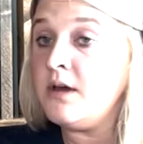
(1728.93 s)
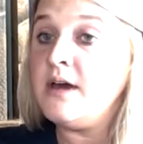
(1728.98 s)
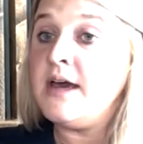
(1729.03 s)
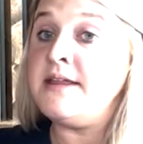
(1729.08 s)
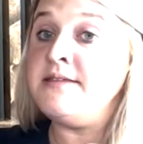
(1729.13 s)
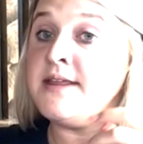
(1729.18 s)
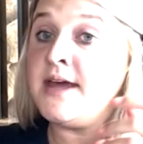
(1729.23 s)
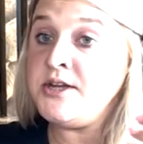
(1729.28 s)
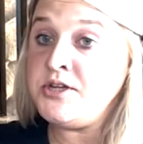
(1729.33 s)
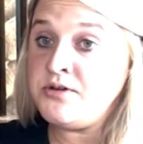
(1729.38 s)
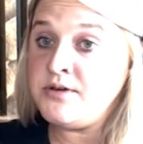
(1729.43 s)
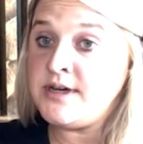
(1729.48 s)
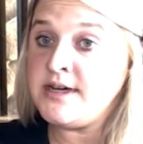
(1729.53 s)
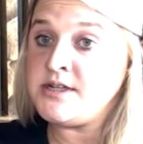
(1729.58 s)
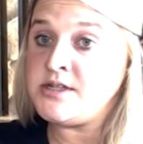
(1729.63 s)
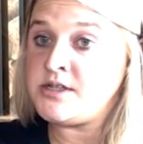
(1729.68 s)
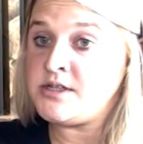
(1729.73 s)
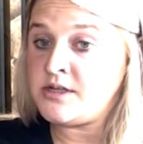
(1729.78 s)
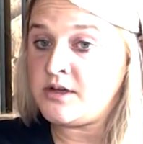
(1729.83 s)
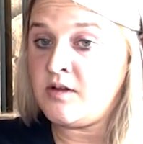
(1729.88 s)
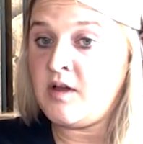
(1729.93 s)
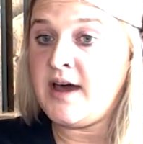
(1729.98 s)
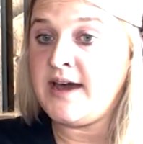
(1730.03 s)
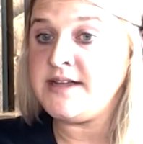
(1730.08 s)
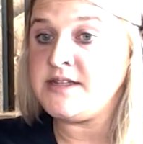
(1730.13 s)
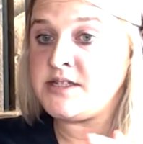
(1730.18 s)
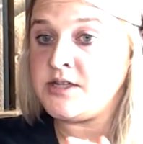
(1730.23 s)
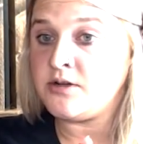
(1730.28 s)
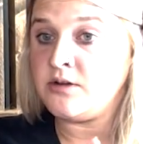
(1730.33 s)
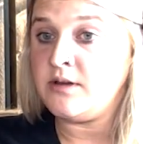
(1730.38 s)
And then you get
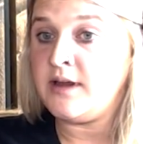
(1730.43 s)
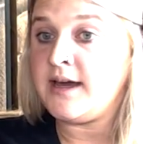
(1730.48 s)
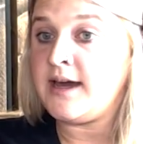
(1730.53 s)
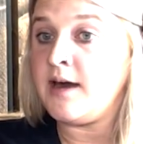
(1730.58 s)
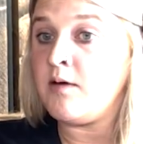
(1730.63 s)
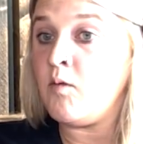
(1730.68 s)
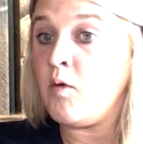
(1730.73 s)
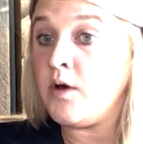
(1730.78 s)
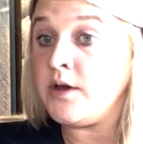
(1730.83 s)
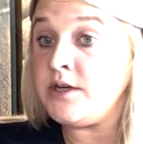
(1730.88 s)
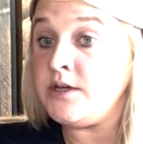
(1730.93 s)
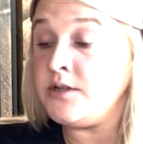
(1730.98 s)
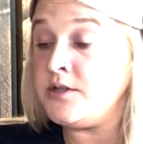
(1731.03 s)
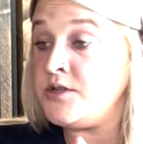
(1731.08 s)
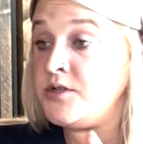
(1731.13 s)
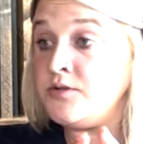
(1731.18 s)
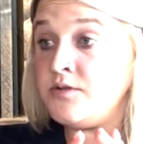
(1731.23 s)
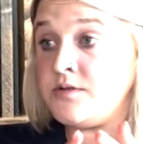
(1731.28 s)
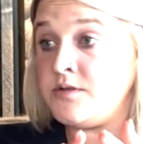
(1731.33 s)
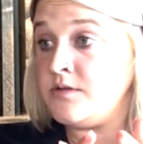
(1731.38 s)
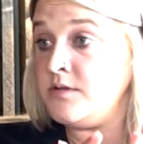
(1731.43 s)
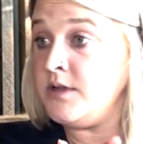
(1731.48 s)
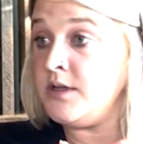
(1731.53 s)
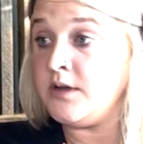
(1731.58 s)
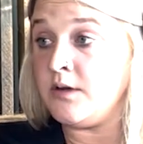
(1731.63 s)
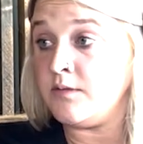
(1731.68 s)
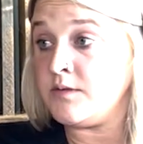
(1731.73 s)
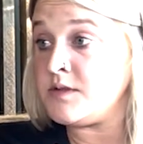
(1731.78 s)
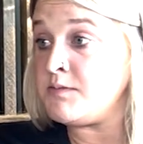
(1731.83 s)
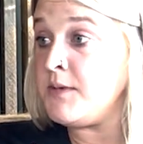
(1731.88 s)
clients that are like, I want you to do,
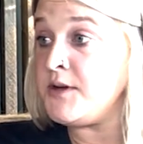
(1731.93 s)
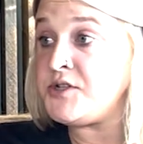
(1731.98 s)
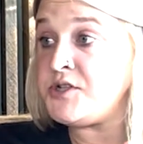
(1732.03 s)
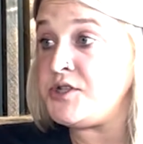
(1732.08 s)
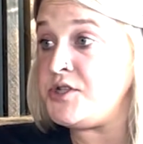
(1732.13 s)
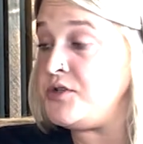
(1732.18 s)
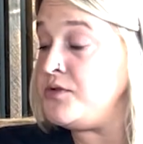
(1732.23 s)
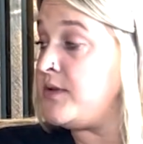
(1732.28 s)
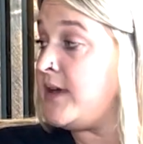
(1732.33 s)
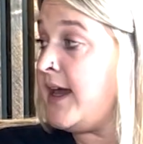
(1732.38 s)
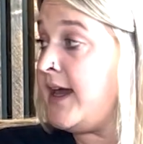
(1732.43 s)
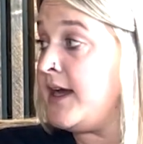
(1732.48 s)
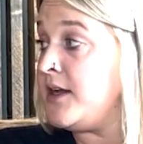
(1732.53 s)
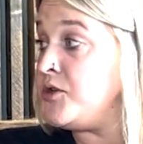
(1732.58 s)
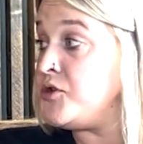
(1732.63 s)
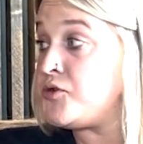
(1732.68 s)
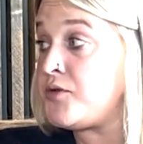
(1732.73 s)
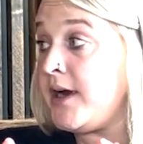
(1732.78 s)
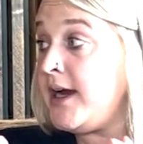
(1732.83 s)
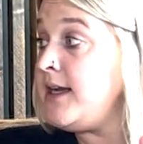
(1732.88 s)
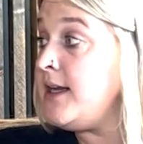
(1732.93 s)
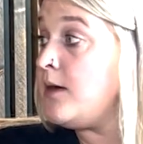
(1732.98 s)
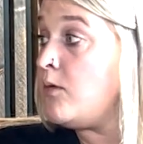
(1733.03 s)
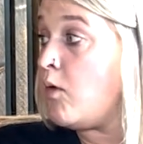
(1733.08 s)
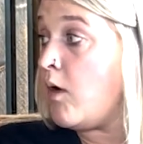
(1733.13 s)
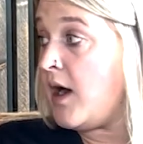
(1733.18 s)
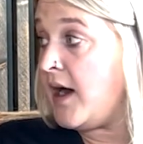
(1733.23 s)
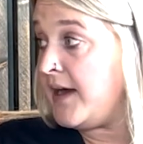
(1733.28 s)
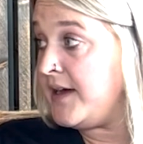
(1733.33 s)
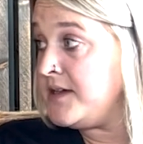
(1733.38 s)
as much as you can training
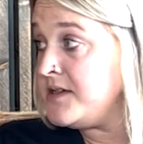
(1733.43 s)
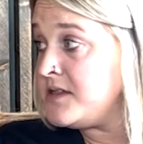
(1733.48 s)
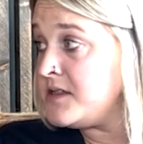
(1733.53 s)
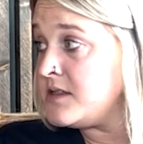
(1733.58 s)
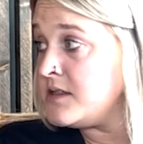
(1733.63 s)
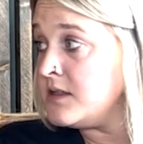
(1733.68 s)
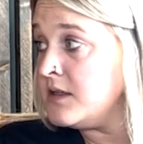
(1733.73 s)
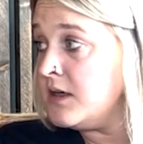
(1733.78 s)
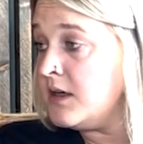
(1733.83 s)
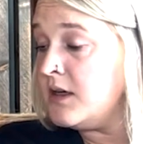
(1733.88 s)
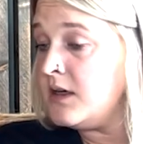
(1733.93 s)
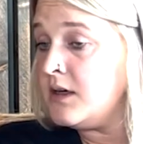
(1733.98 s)
wise